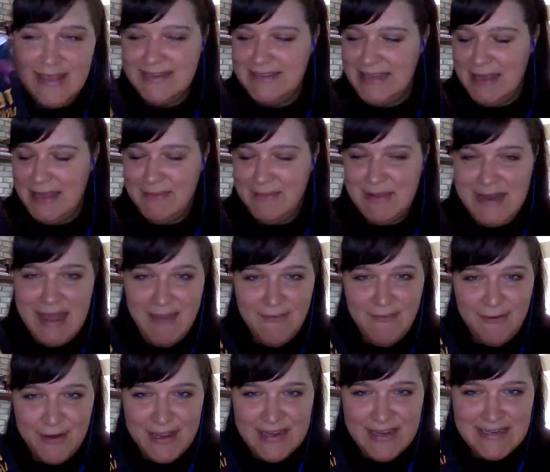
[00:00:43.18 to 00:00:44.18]
Damon
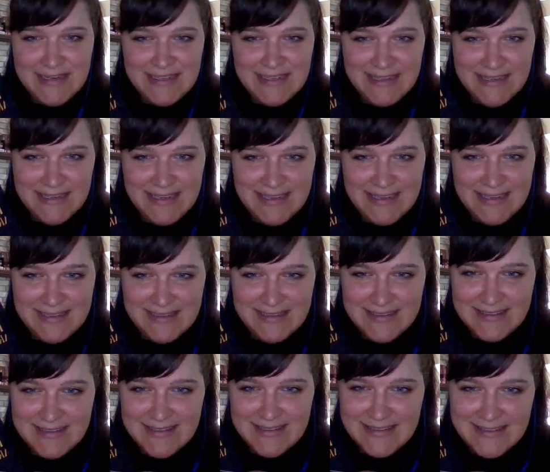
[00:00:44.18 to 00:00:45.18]
Everett
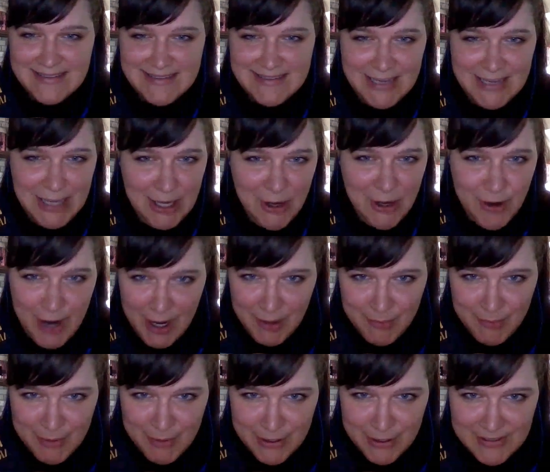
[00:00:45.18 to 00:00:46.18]
is
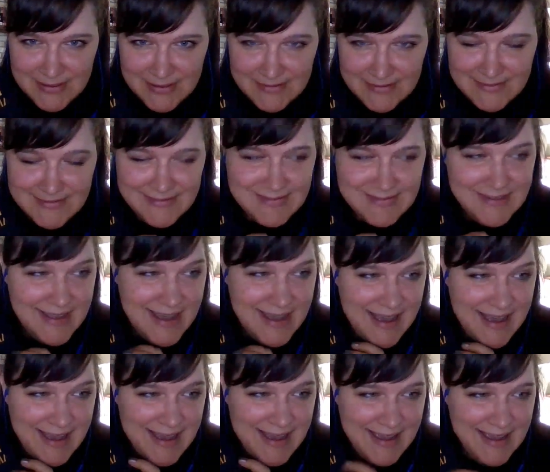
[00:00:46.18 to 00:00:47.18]
incredible.
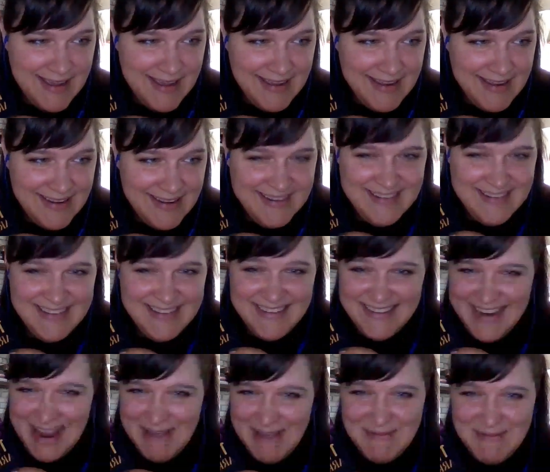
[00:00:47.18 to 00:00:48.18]
I
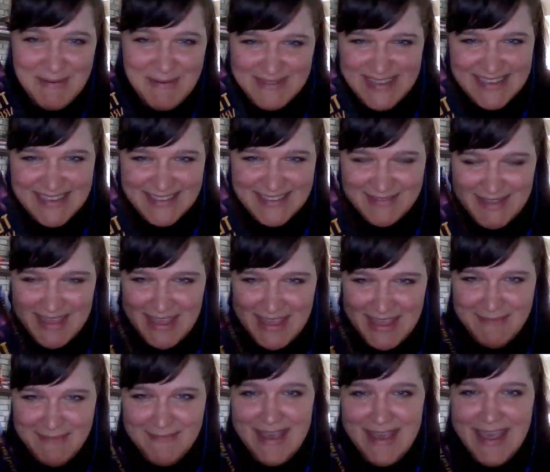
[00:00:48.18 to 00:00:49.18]
am obsessed with
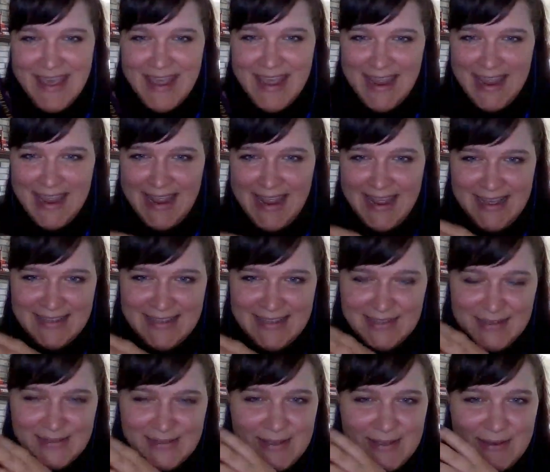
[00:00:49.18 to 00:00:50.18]
him. It's
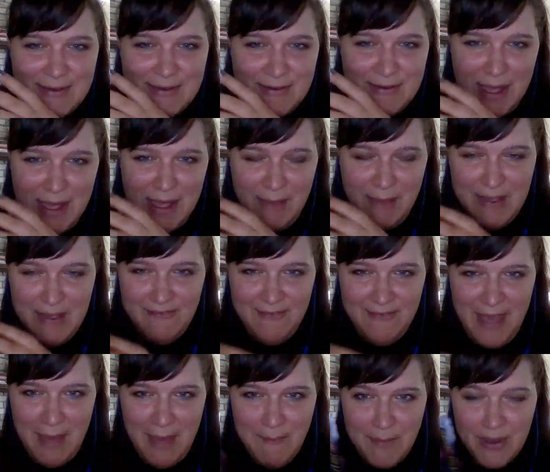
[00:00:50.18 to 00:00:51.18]
also a big
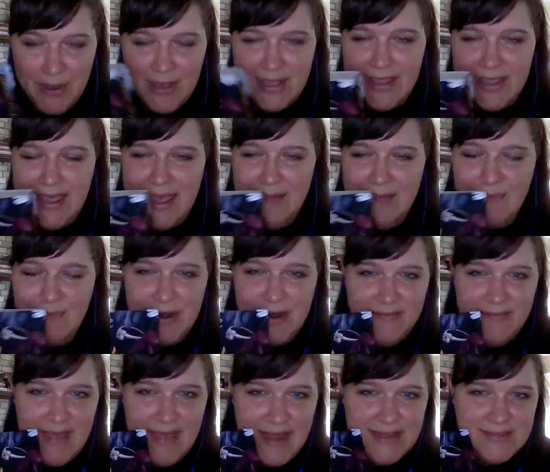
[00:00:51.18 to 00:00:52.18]
fat book, and part
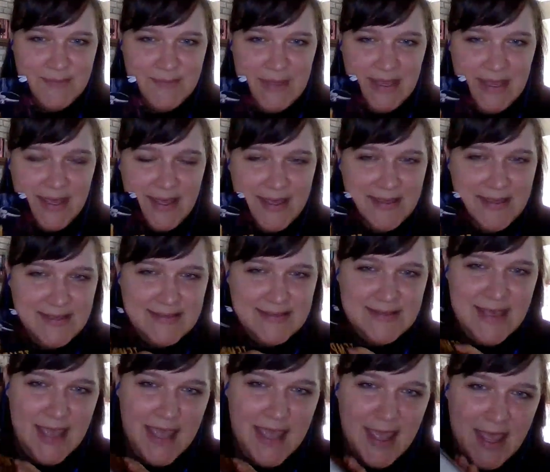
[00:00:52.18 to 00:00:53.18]
of that is because
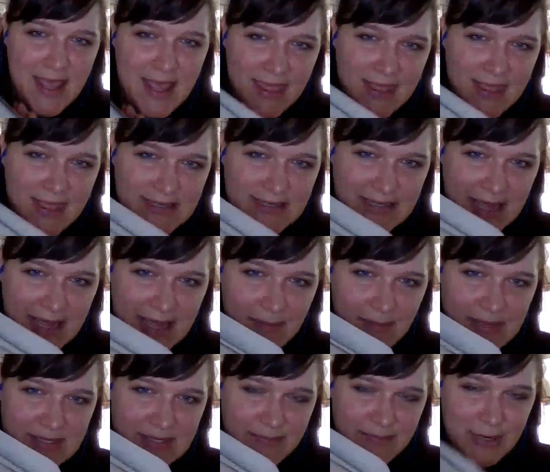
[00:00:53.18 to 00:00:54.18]
the type
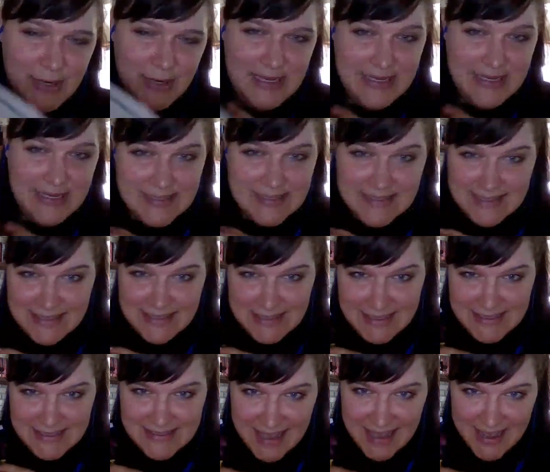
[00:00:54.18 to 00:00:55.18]
is pretty decently
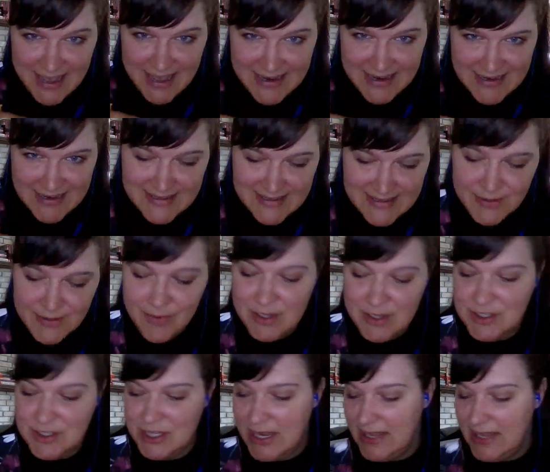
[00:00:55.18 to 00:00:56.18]
sized,
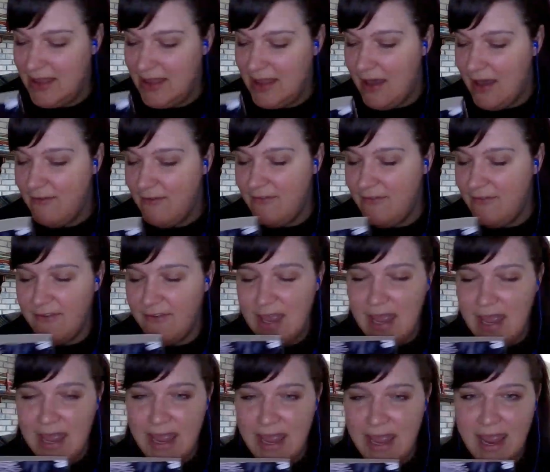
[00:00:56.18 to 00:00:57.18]
which I love.
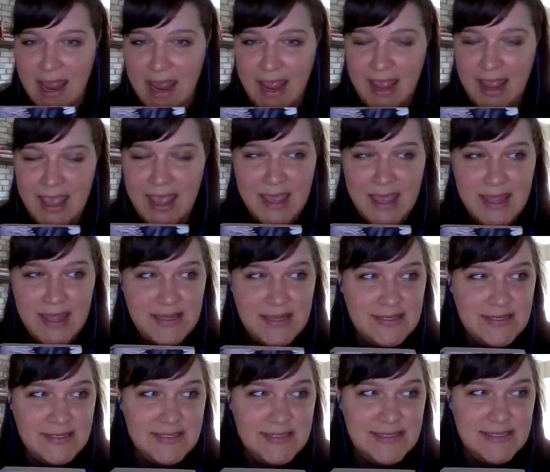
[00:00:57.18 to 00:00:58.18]

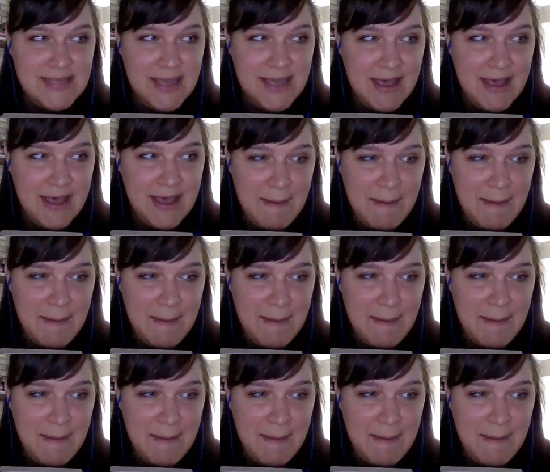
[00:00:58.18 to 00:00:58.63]
And